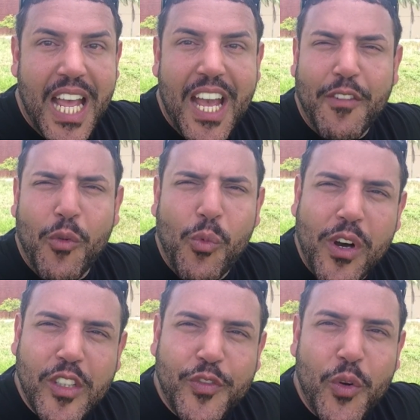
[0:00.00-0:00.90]
Have a
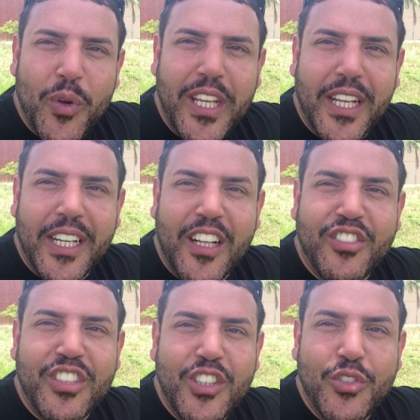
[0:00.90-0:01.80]
wonderful weekend. I'll
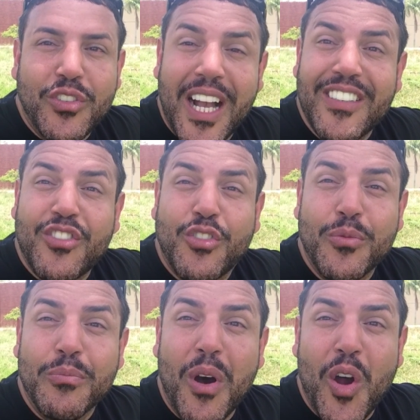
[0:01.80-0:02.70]
see you guys
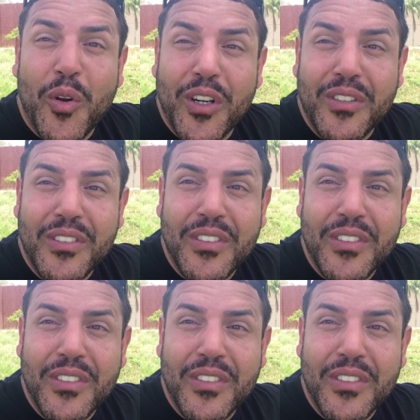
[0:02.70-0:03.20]
tomorrow.